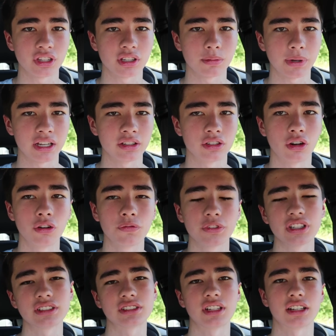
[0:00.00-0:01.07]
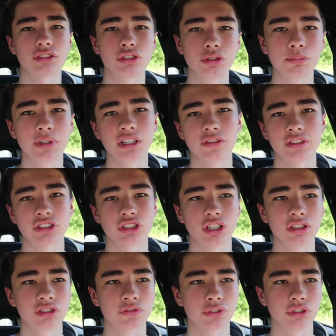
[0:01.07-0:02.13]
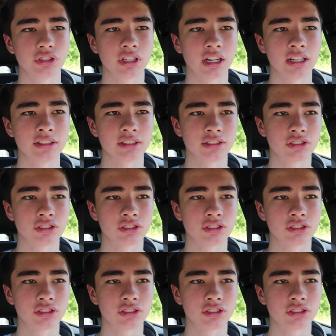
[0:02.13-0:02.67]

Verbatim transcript: think about it and hopefully it's not too big of a change for you guys.